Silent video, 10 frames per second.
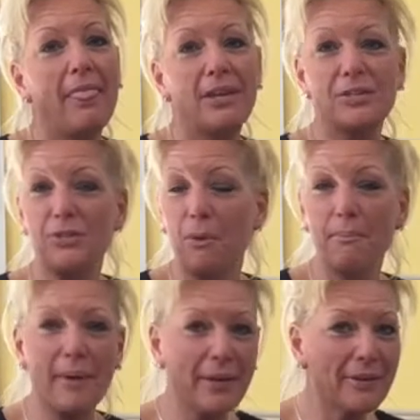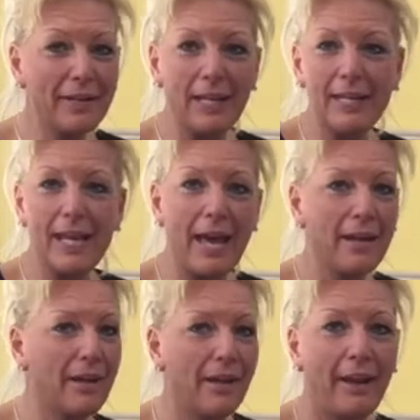There's no butter in it
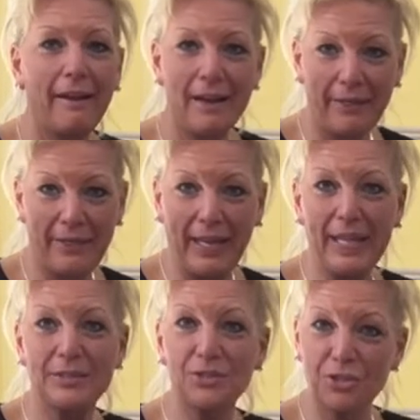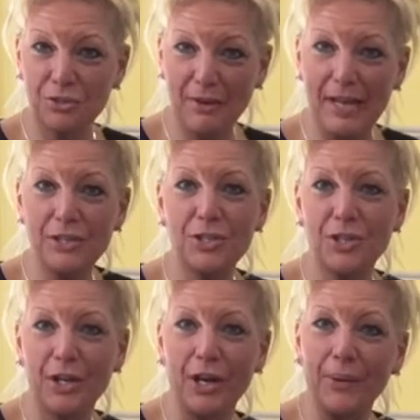yet nothing. It's straight
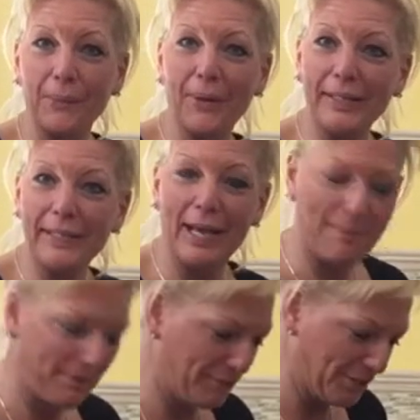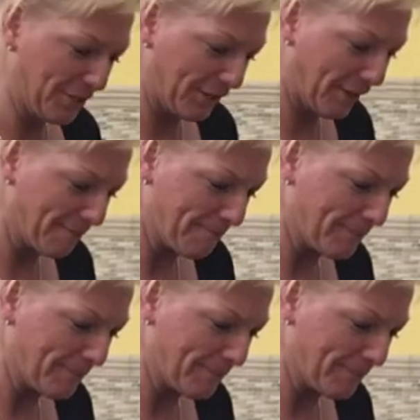sugar, one cup of sugar.